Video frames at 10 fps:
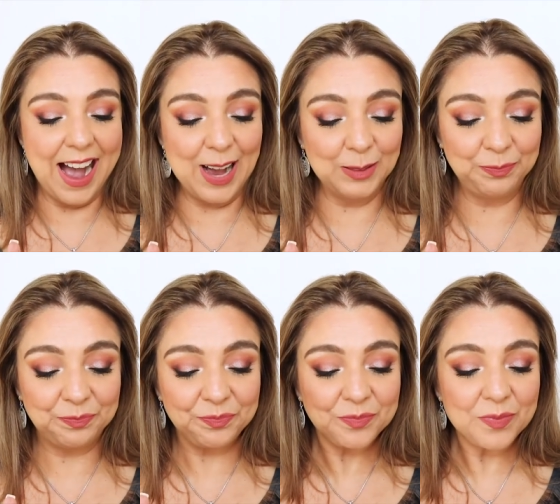
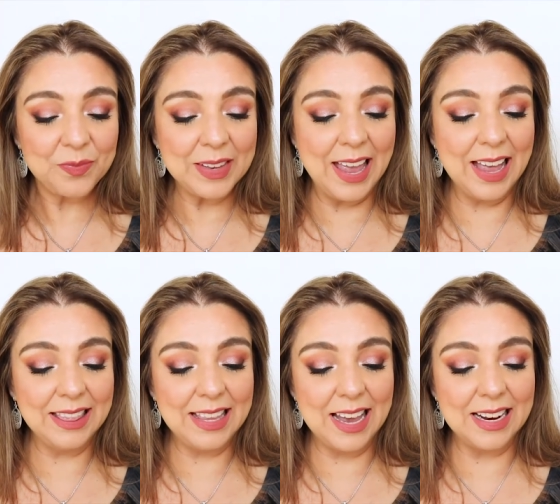Um,
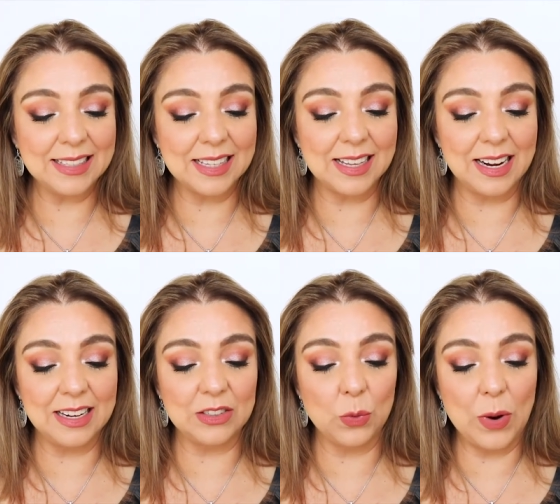and then it says that it
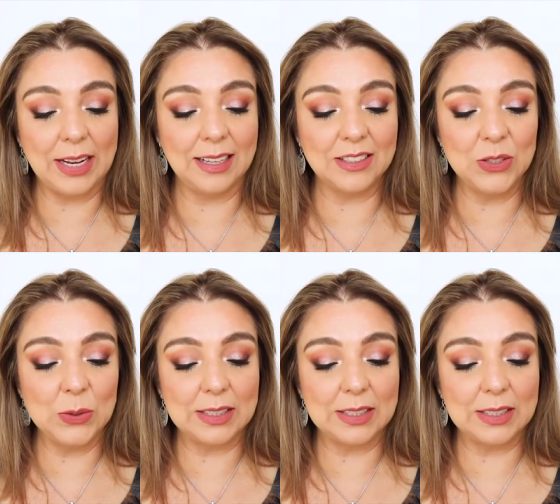is a weightless